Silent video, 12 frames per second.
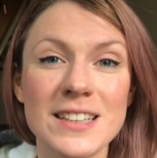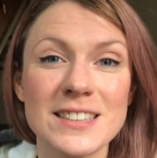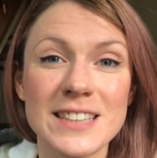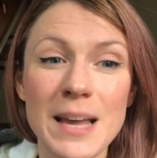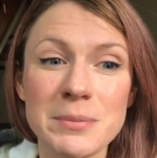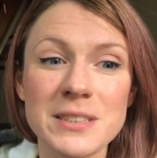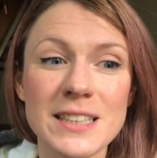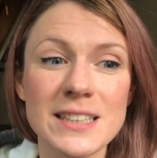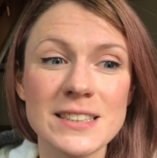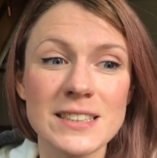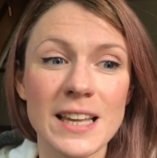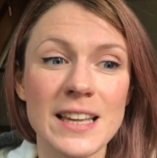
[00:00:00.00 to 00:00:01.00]

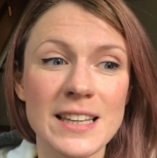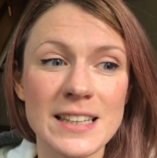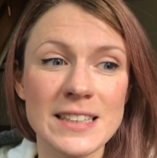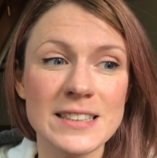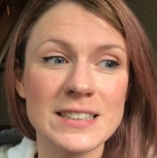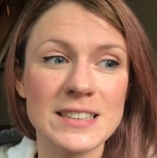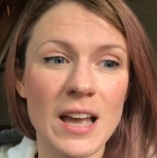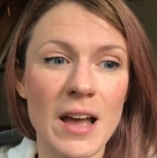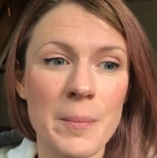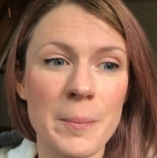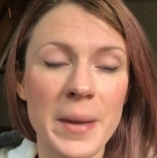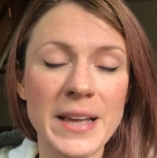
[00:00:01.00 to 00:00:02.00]
sepsis is
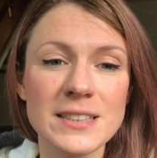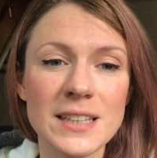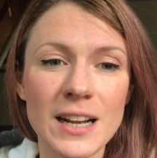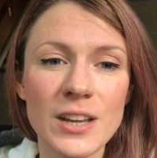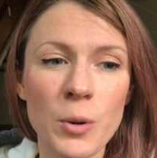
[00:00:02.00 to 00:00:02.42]
basically